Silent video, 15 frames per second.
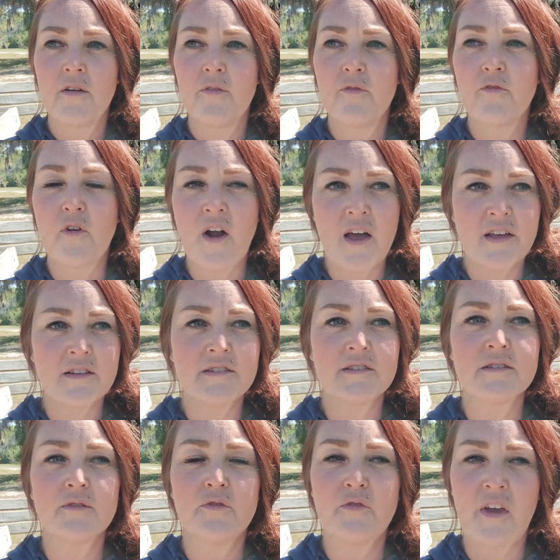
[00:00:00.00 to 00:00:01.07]

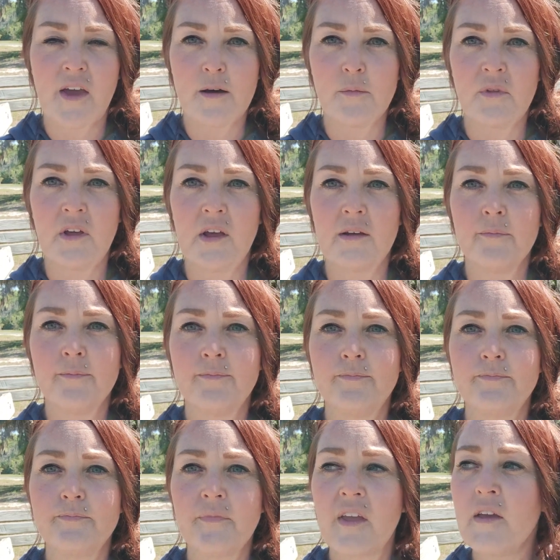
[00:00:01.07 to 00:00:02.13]
Friends, family,
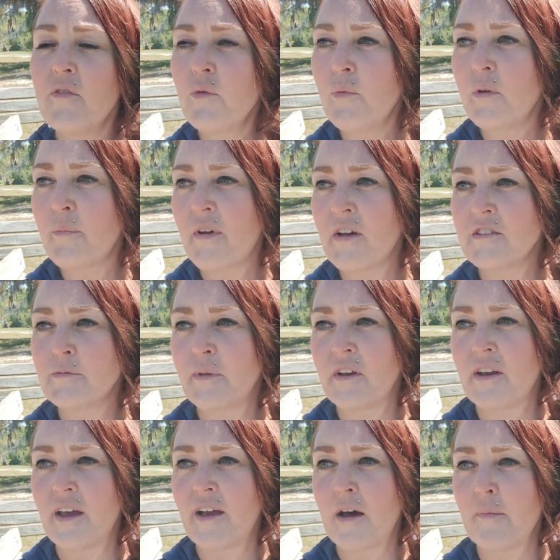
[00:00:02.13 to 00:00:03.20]
even when my husband and
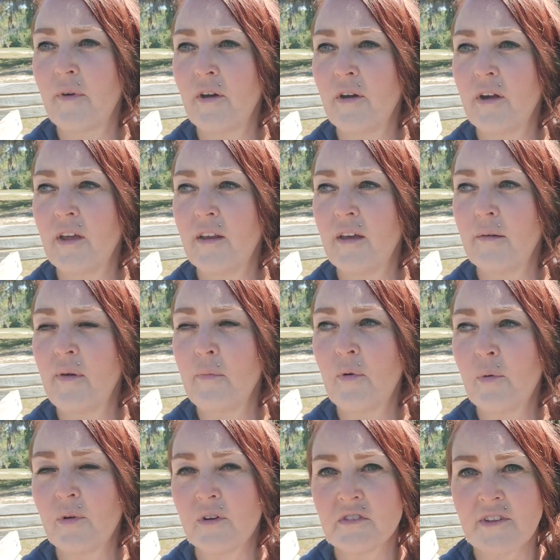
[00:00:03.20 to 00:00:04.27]
I got married, people
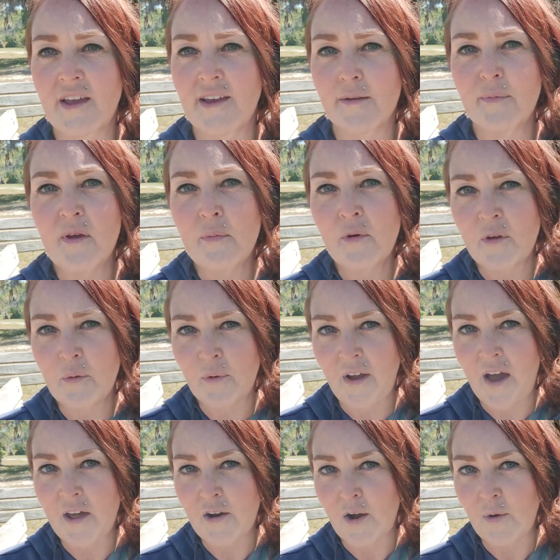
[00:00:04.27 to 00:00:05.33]
were saying, people that were
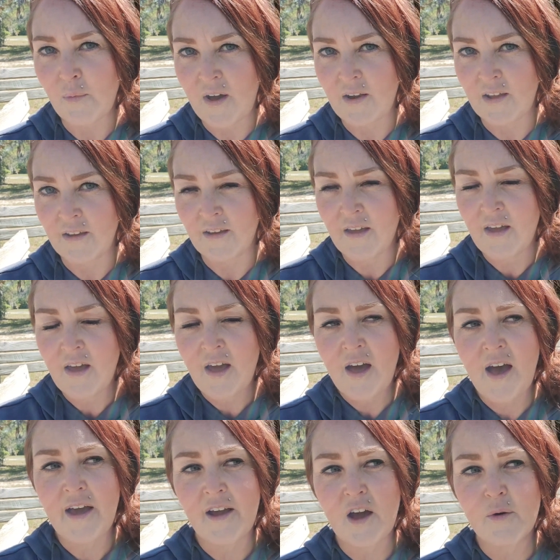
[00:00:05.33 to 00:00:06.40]
at our wedding,
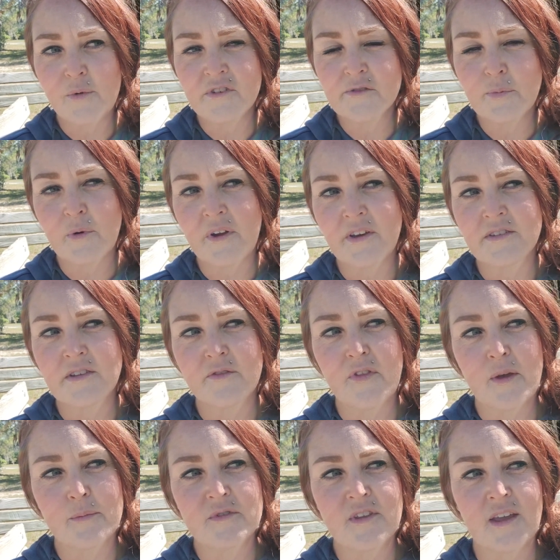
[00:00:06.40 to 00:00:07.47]
I got whisperings of
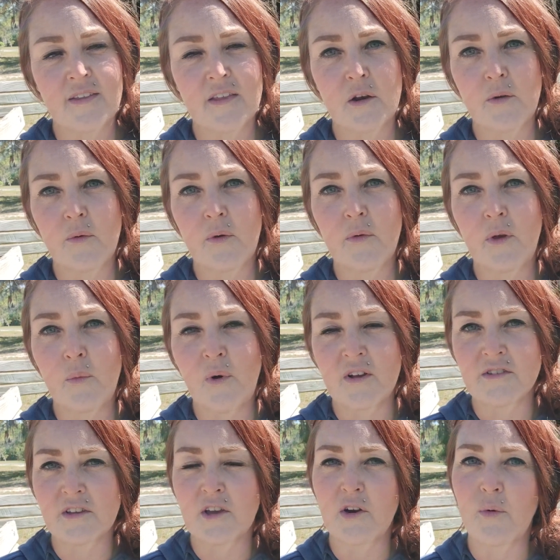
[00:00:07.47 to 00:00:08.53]
them saying that it
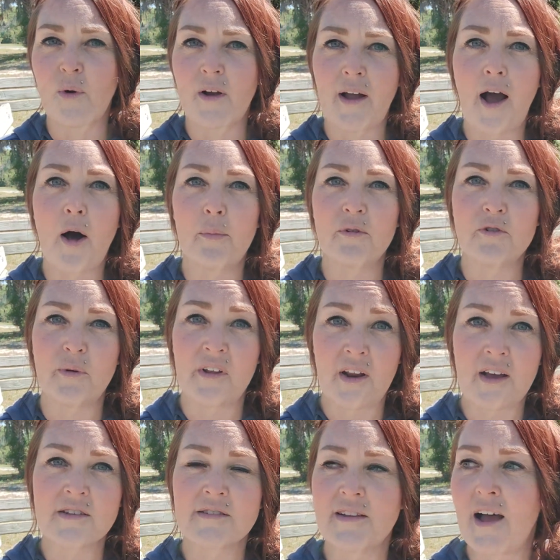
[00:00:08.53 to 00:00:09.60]
wasn't going to work out between
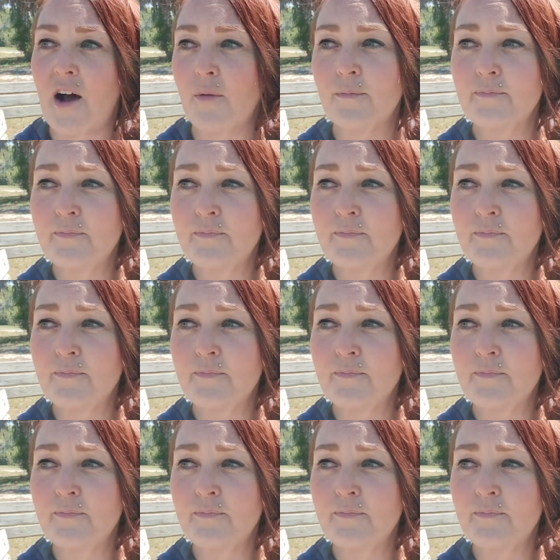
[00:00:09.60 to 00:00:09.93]
us. Now,